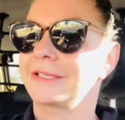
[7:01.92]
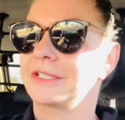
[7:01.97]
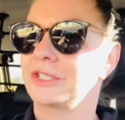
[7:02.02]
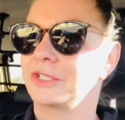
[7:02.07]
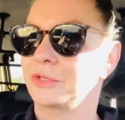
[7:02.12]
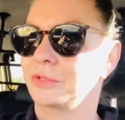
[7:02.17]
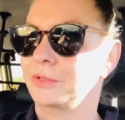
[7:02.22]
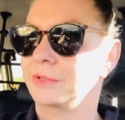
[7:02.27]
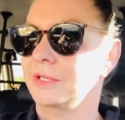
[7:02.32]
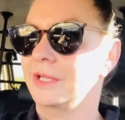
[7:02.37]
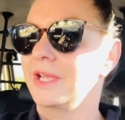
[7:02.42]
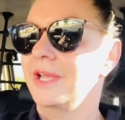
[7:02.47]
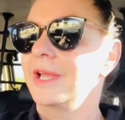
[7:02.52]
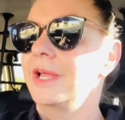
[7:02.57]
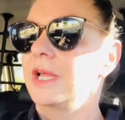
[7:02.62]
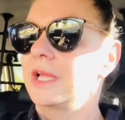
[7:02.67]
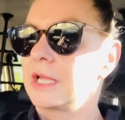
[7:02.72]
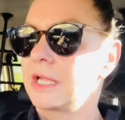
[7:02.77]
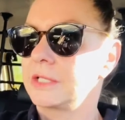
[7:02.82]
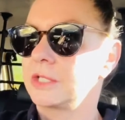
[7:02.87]
too.
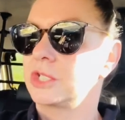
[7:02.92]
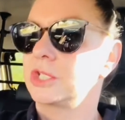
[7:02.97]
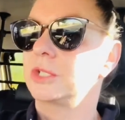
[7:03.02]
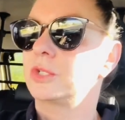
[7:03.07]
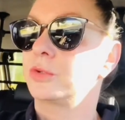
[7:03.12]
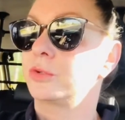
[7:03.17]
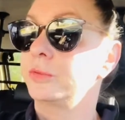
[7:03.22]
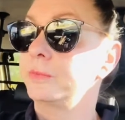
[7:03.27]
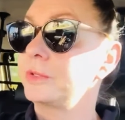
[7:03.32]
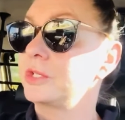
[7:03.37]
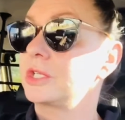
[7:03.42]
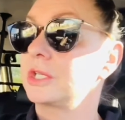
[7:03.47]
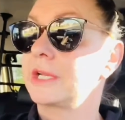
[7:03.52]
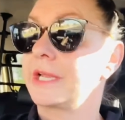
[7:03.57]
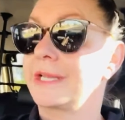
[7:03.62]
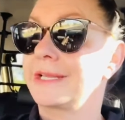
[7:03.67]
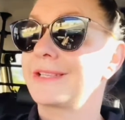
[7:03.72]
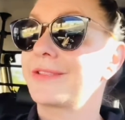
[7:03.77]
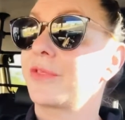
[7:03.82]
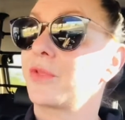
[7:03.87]
And she told me she
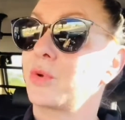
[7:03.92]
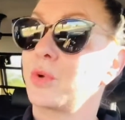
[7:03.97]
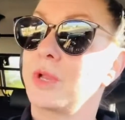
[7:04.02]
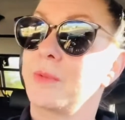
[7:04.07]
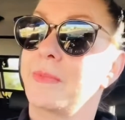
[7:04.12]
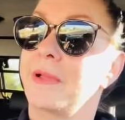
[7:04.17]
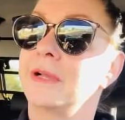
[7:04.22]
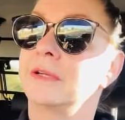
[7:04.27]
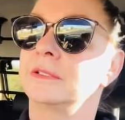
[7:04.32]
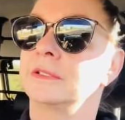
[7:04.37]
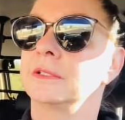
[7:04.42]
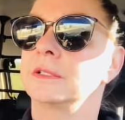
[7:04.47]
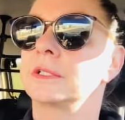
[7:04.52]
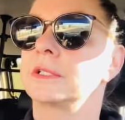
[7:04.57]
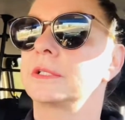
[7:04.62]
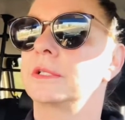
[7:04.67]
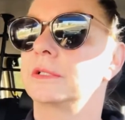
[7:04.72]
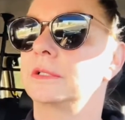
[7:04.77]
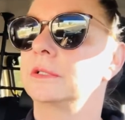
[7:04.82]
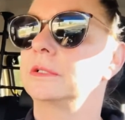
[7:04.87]
gained 30 pounds,
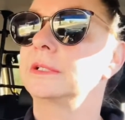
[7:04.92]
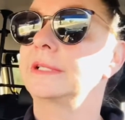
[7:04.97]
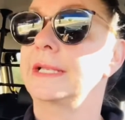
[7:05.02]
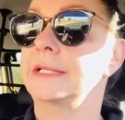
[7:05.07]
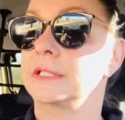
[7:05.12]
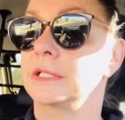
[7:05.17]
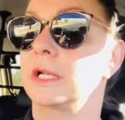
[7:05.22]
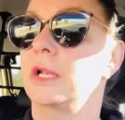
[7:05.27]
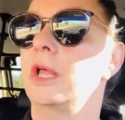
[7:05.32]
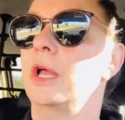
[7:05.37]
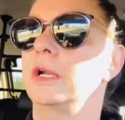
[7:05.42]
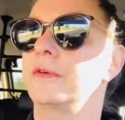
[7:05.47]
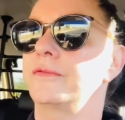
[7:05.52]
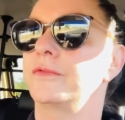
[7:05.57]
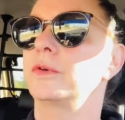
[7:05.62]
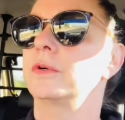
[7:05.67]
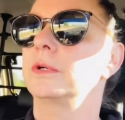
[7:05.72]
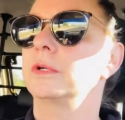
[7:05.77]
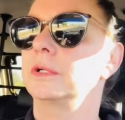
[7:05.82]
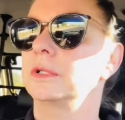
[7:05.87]
so that's a lot
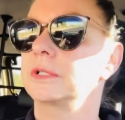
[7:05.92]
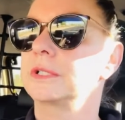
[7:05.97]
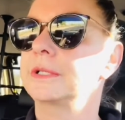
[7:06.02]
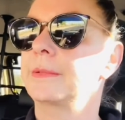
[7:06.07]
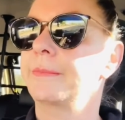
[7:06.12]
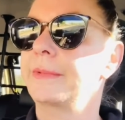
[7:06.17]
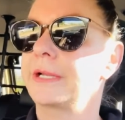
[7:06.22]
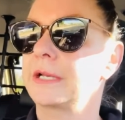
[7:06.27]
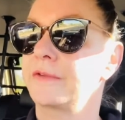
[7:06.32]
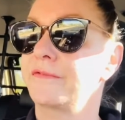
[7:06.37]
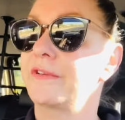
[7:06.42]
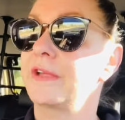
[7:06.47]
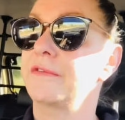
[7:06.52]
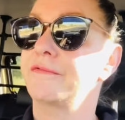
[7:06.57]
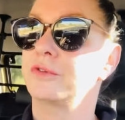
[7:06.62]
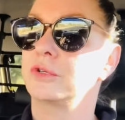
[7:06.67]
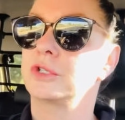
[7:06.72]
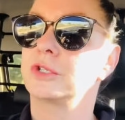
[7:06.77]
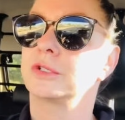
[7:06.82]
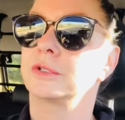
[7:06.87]
for somebody
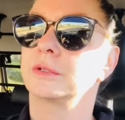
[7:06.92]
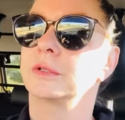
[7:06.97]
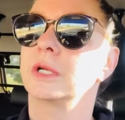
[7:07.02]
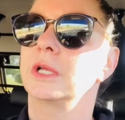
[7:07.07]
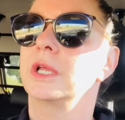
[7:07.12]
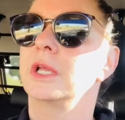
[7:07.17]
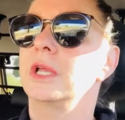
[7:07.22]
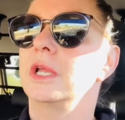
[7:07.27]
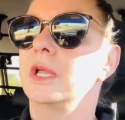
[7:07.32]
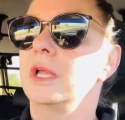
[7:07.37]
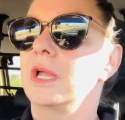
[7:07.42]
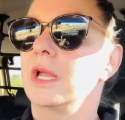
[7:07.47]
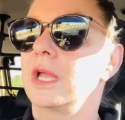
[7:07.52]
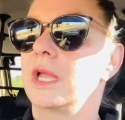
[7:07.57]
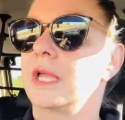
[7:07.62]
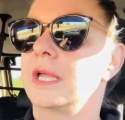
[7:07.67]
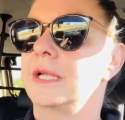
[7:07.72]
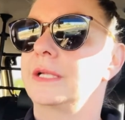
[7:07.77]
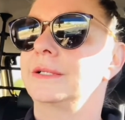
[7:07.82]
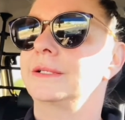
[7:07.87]
5'2",
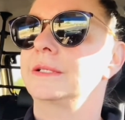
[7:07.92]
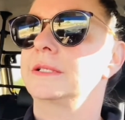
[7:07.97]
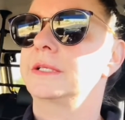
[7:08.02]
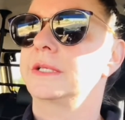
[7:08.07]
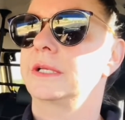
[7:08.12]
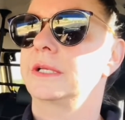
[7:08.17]
and